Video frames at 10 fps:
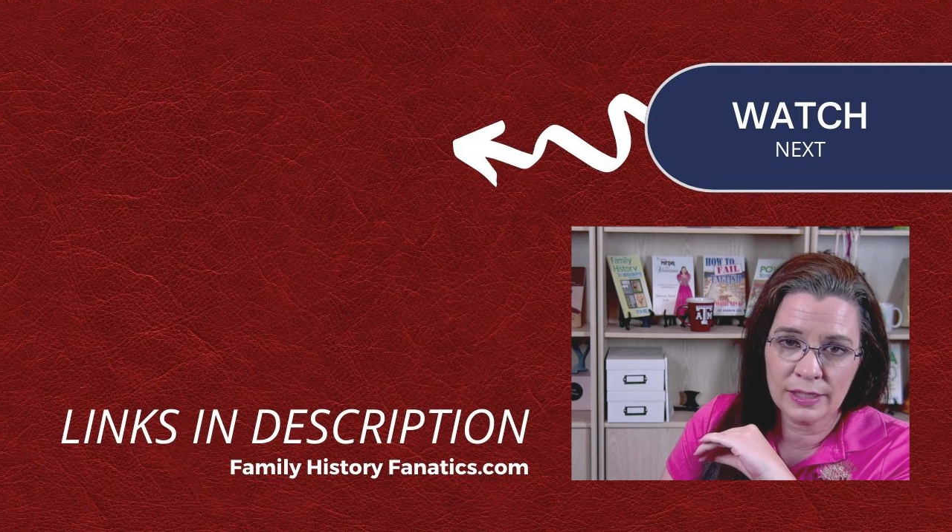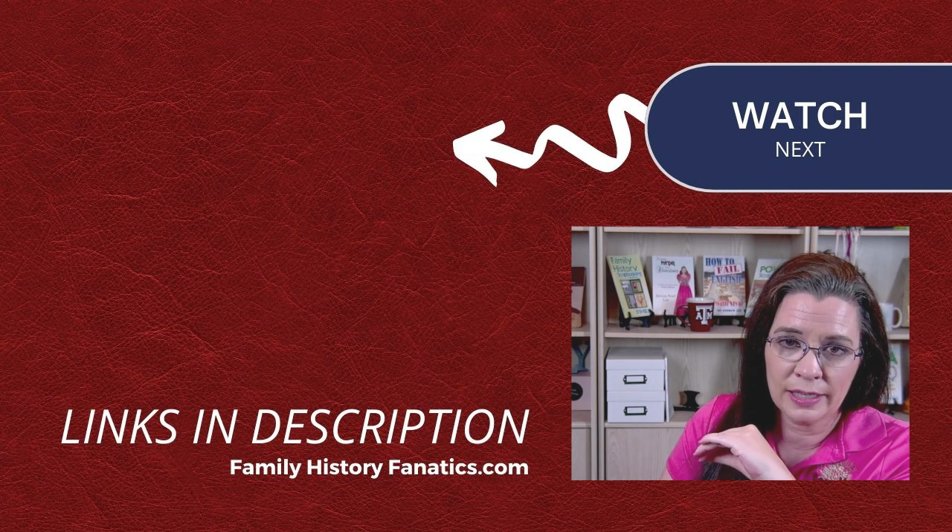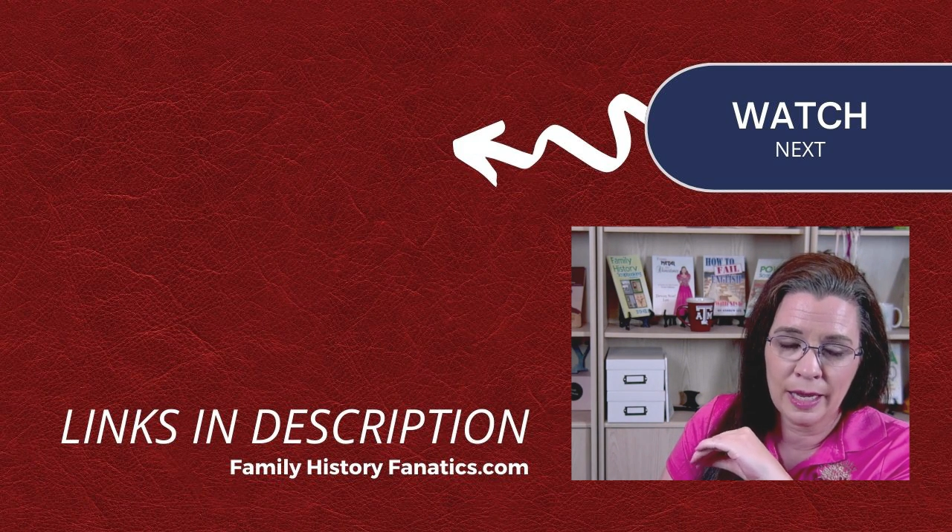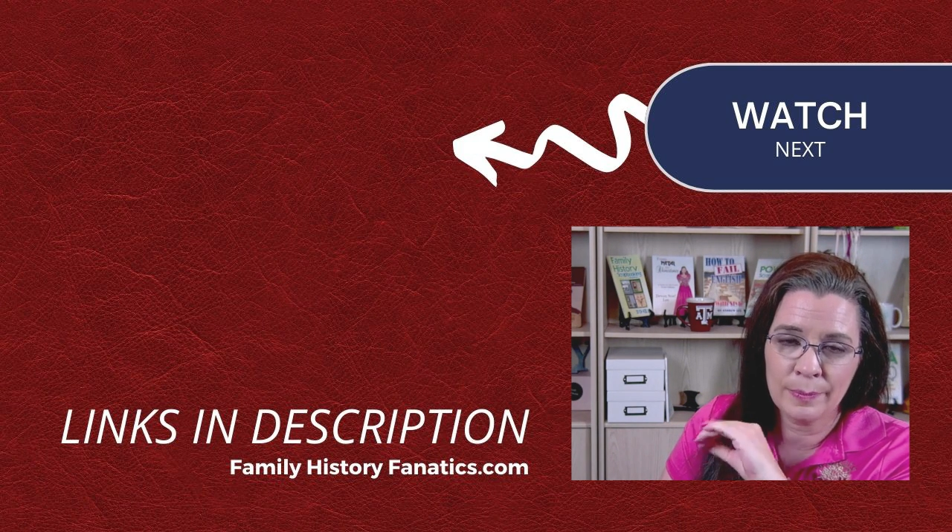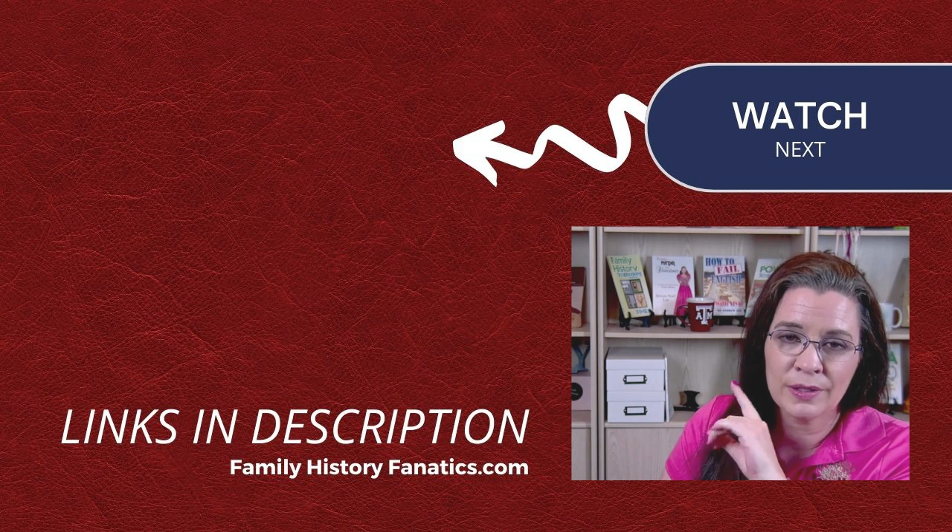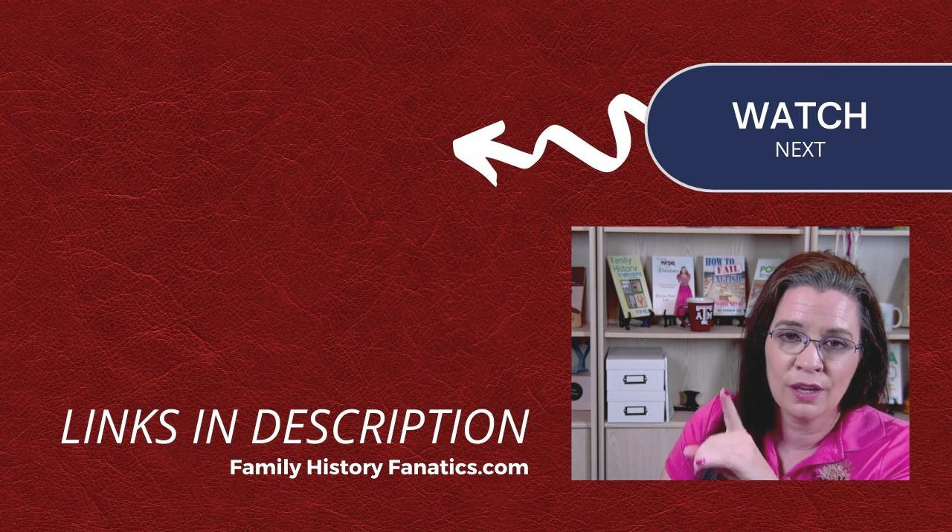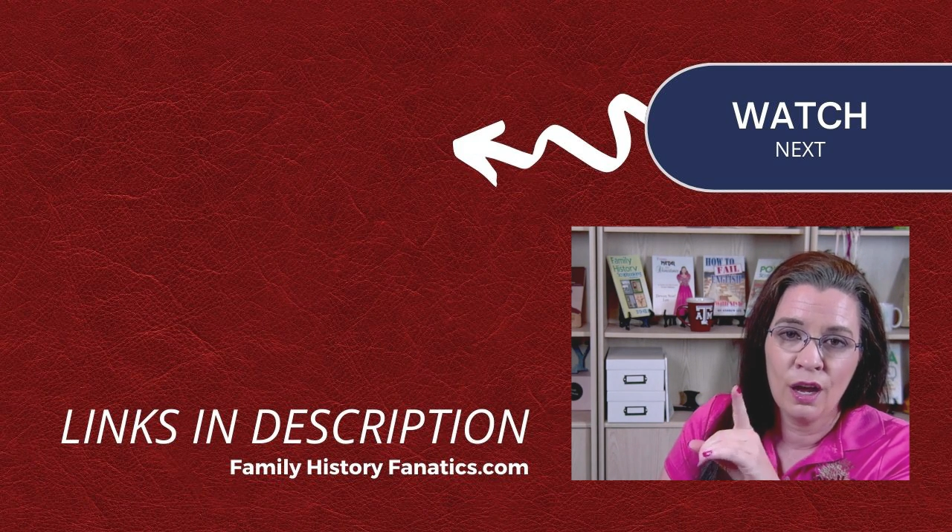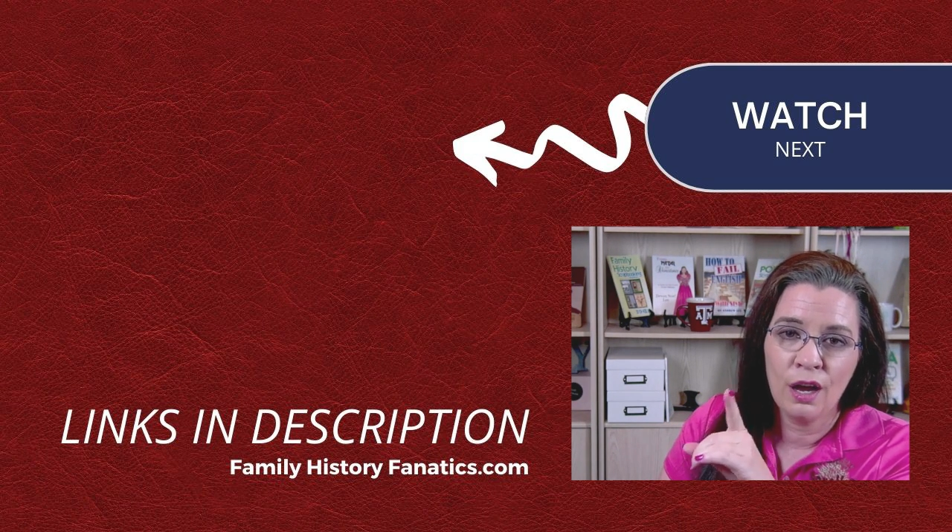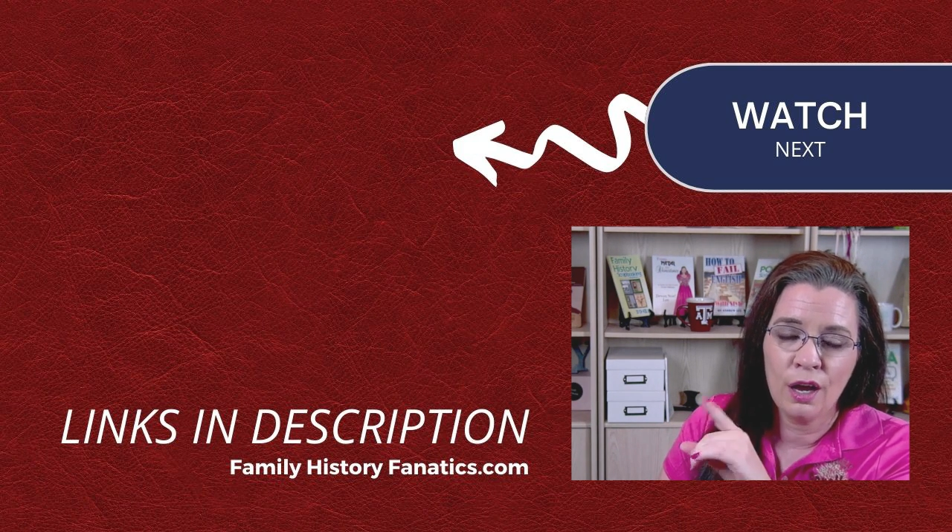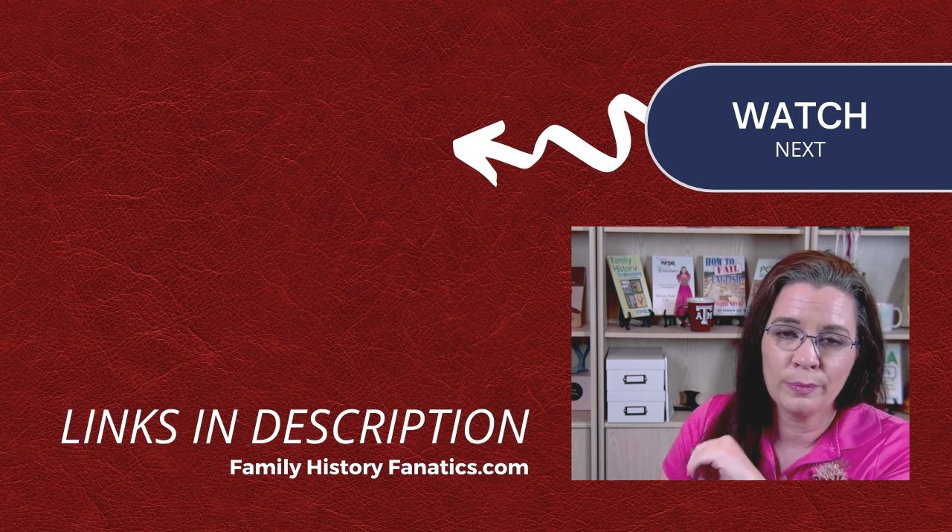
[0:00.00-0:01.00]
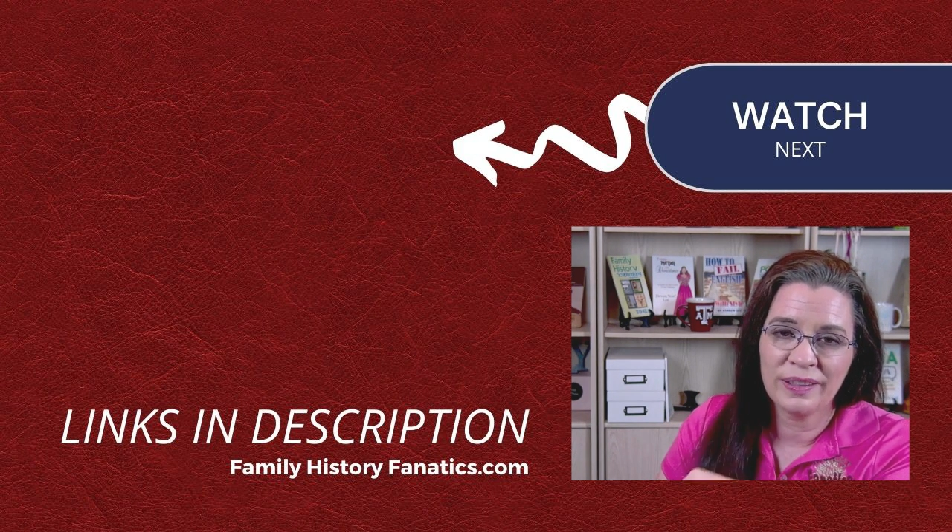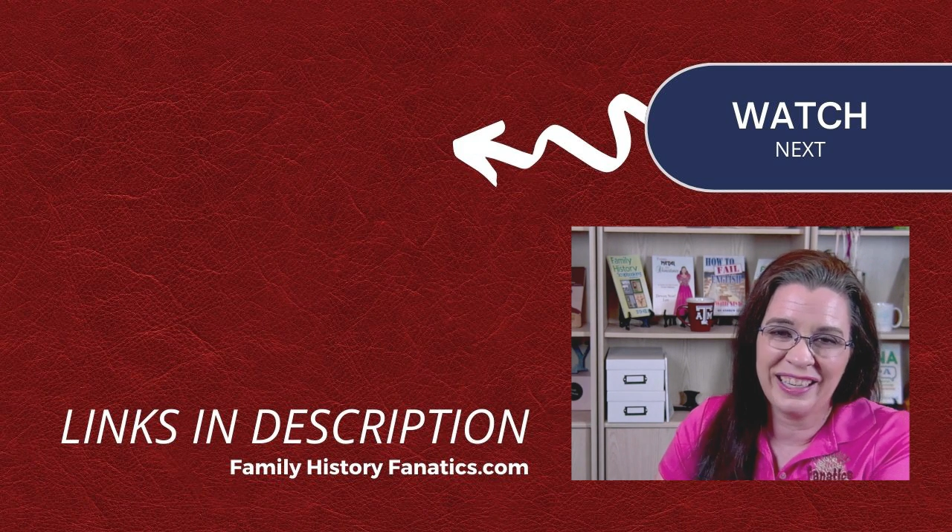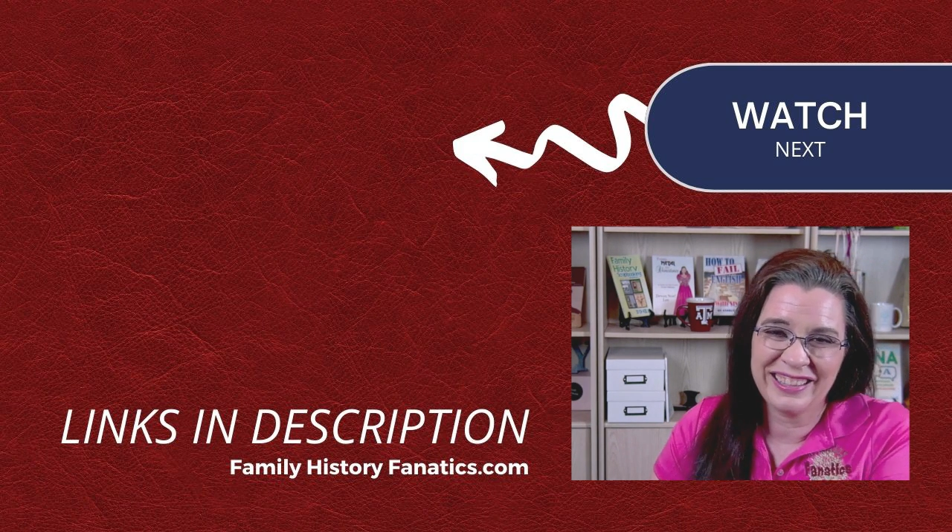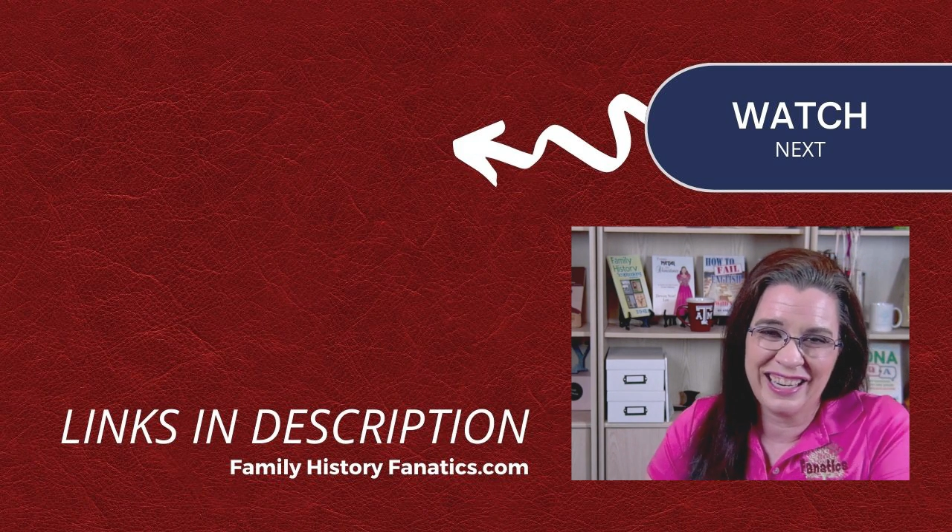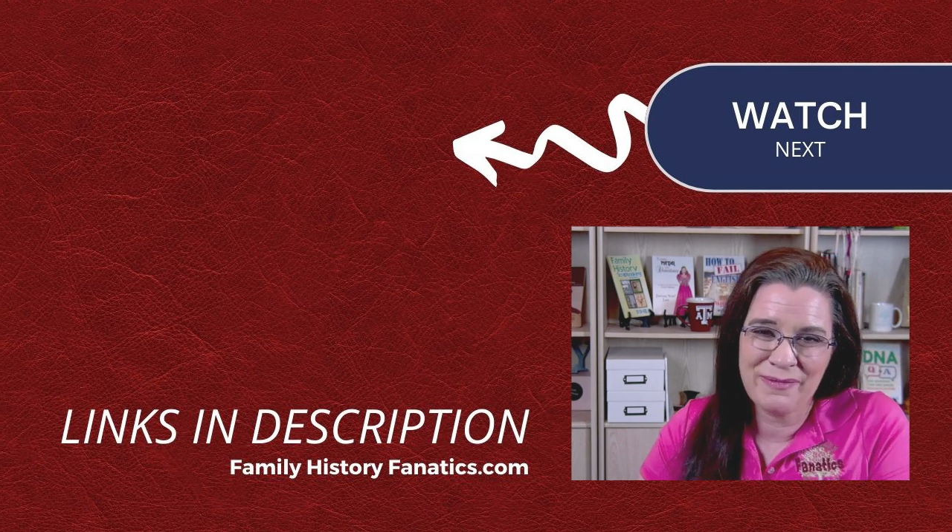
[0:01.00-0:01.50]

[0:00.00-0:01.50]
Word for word: tips on place